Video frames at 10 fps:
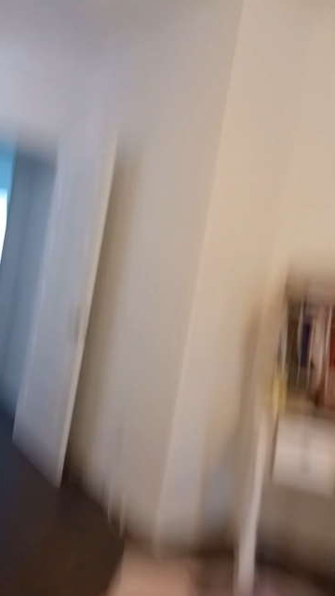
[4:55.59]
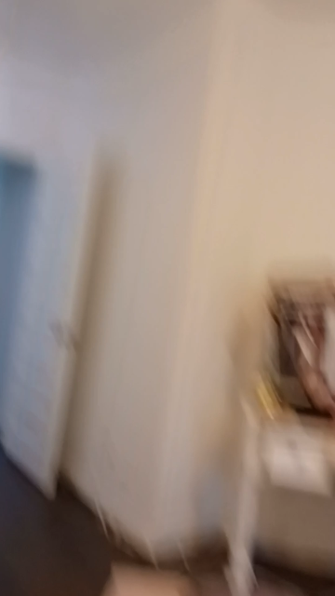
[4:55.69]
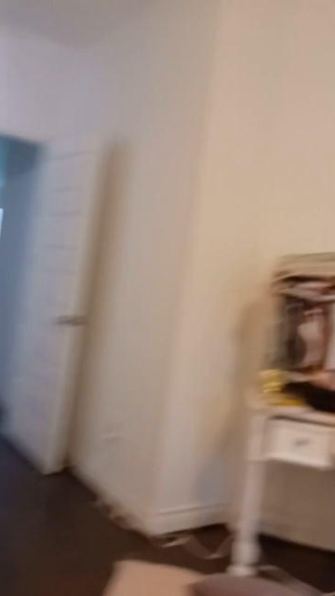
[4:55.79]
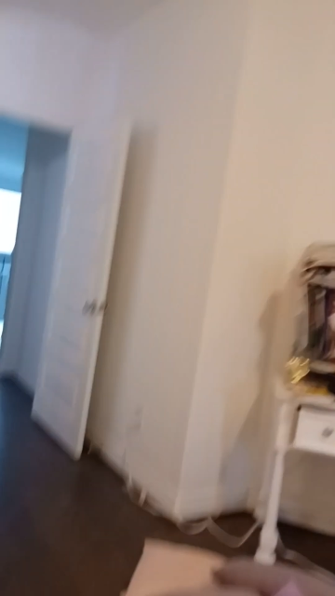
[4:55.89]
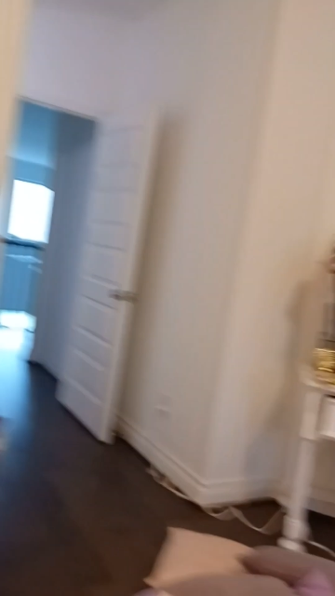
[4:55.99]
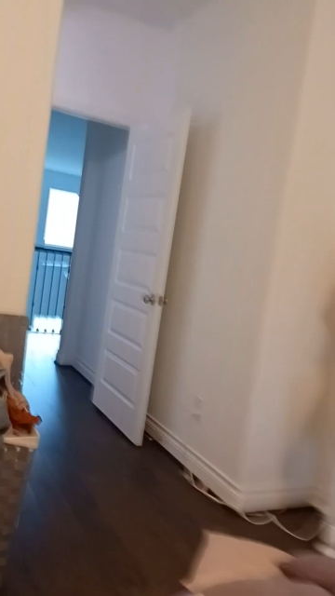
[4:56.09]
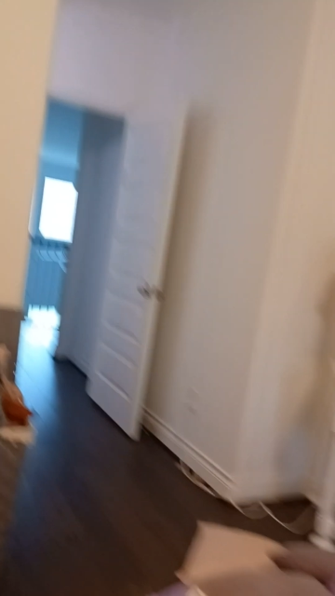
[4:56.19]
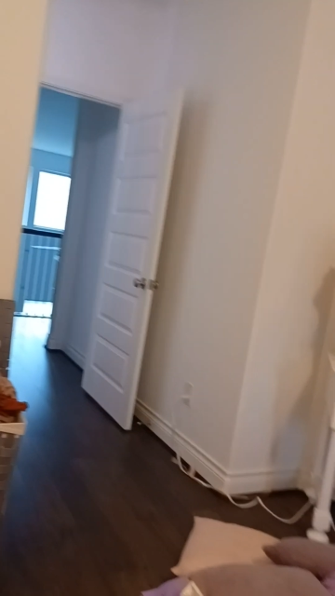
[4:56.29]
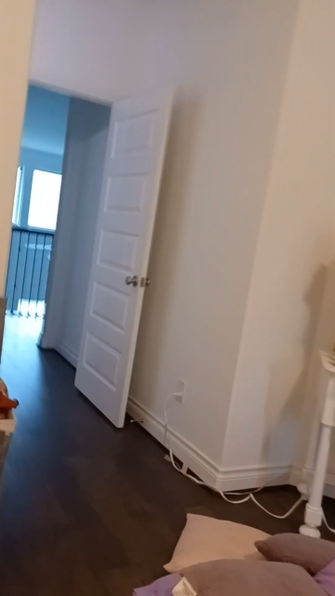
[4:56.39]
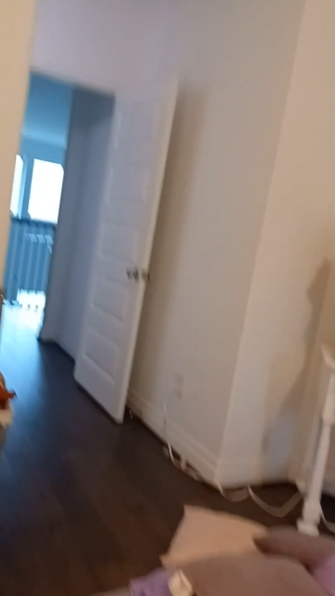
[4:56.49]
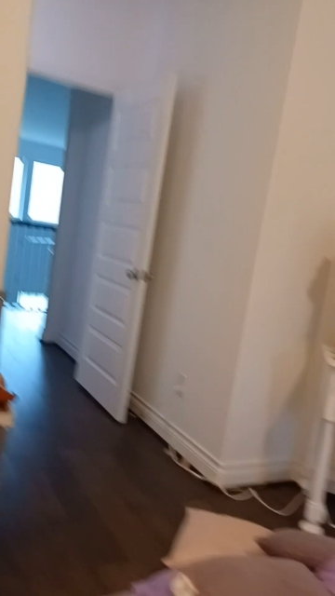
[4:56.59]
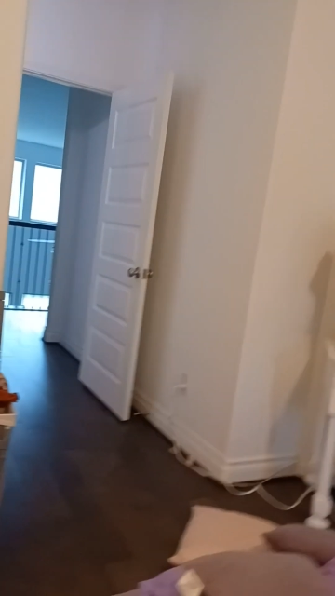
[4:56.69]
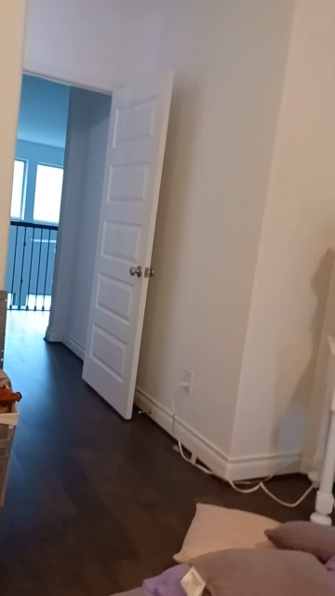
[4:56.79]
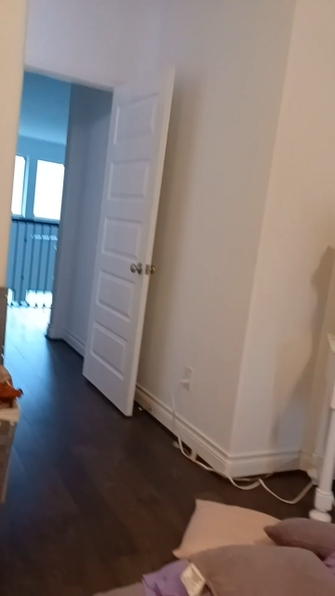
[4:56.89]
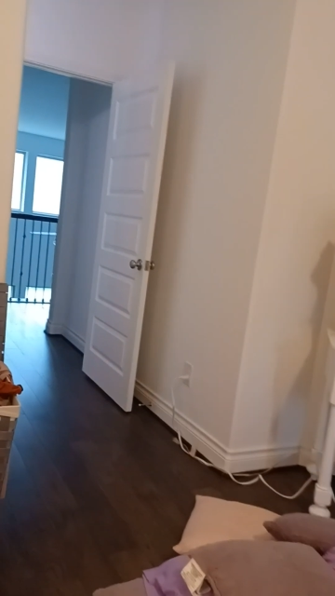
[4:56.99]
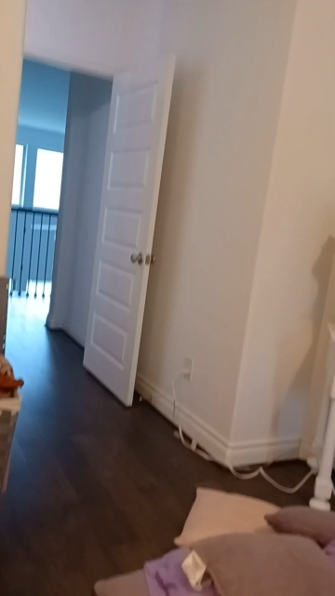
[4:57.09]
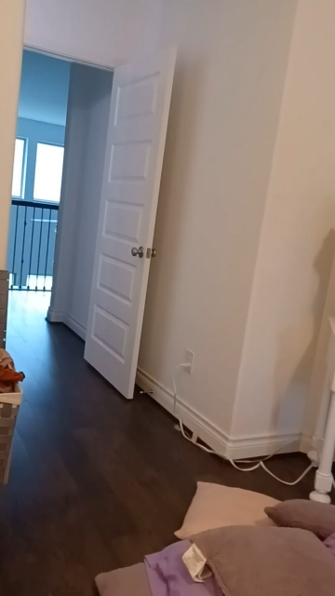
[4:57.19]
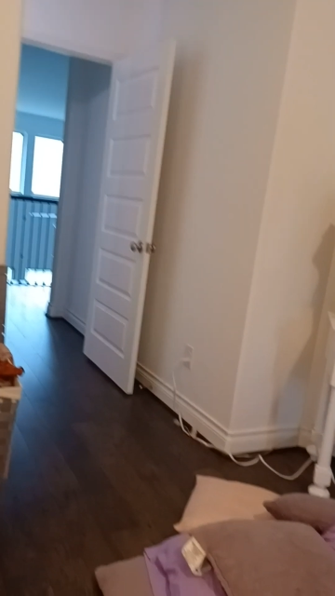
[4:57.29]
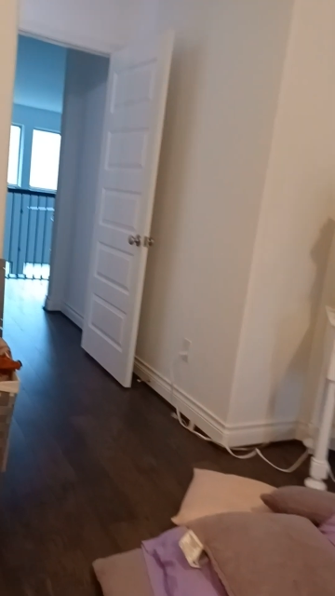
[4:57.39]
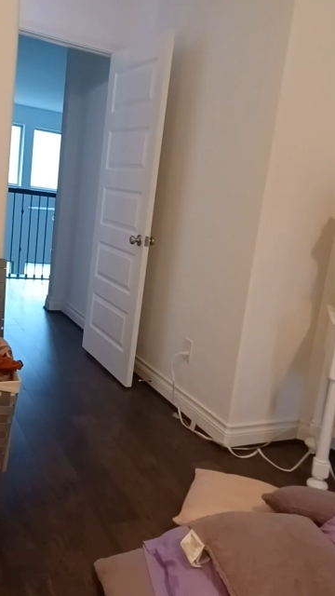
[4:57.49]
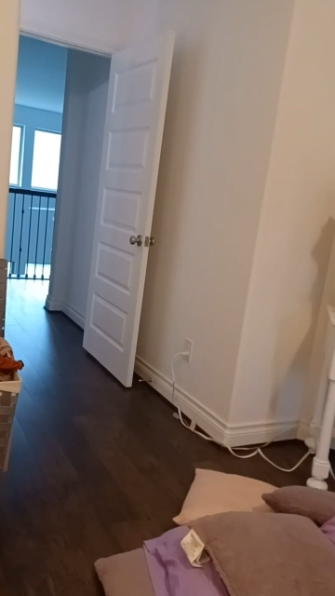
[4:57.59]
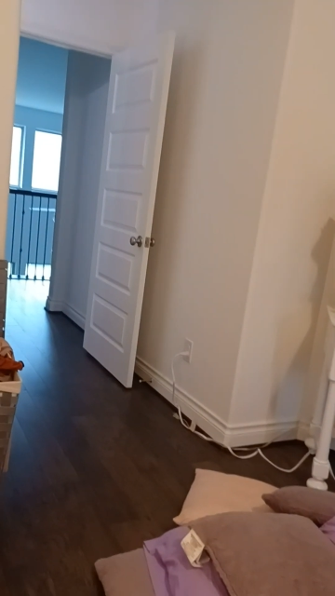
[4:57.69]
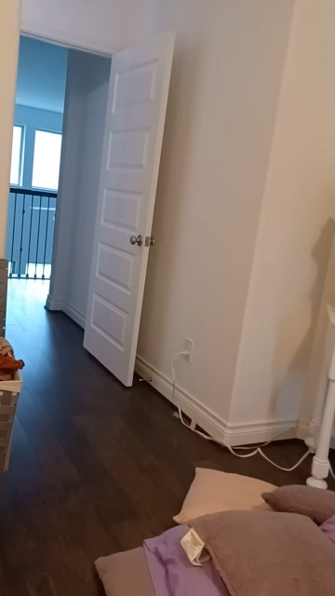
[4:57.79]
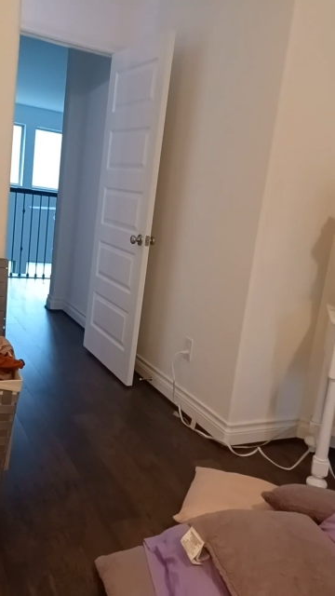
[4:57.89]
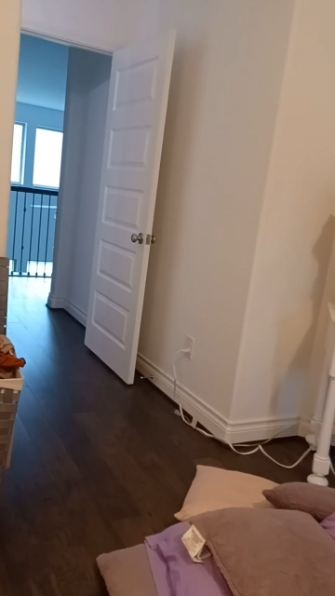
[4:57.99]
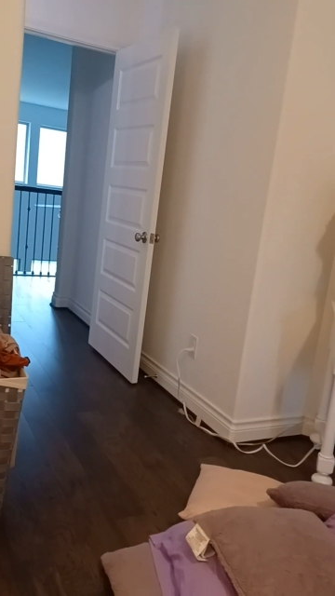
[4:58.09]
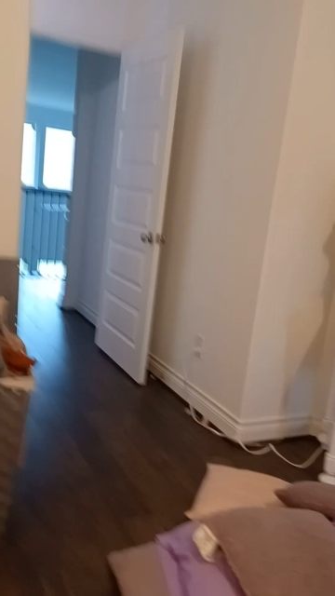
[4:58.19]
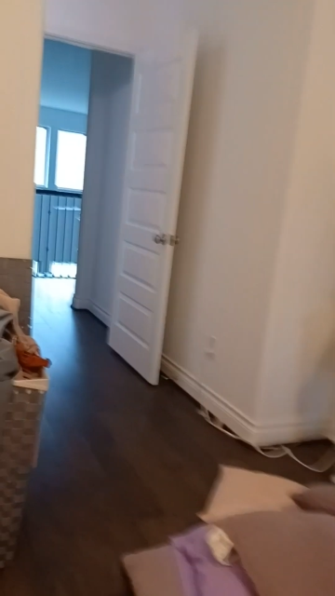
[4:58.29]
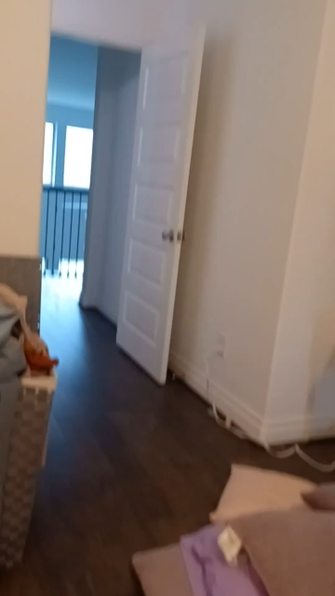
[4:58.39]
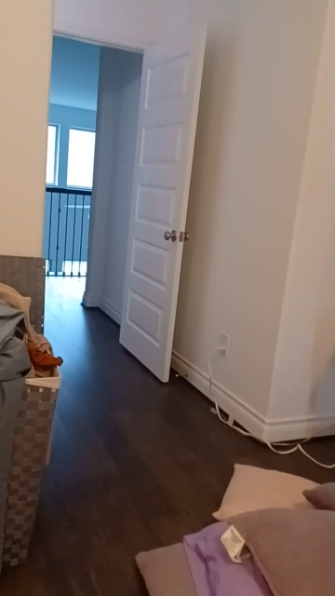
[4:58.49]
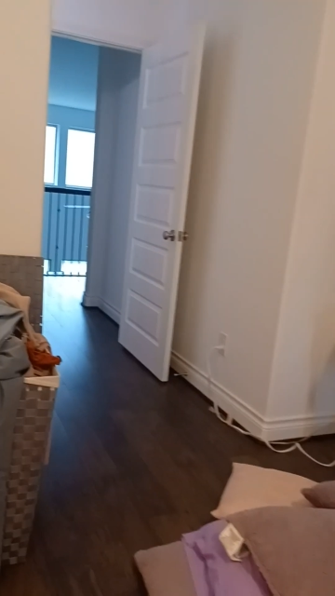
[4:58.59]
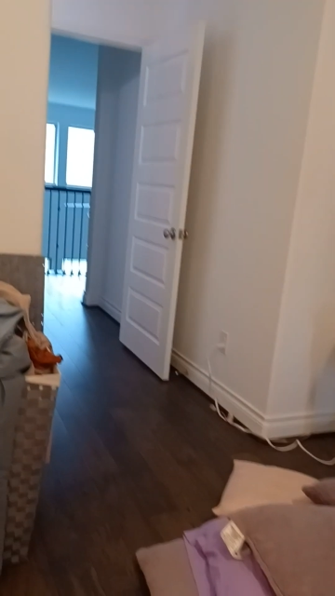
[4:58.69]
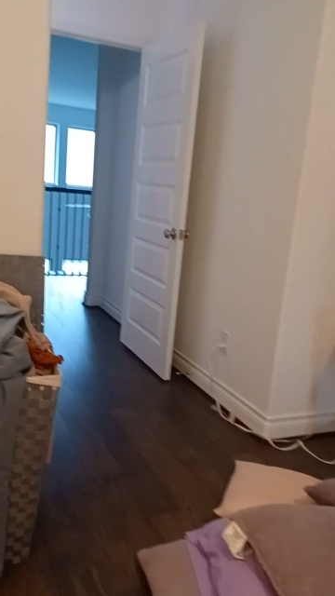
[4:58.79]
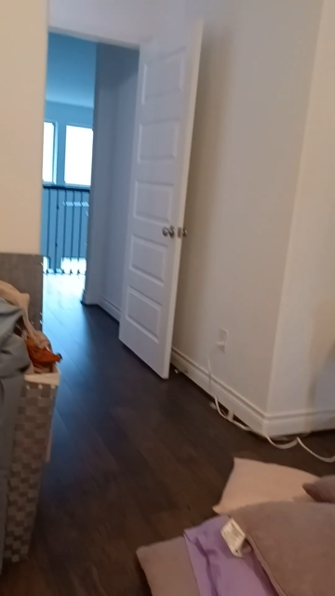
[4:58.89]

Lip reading: [unreadable: no face in view]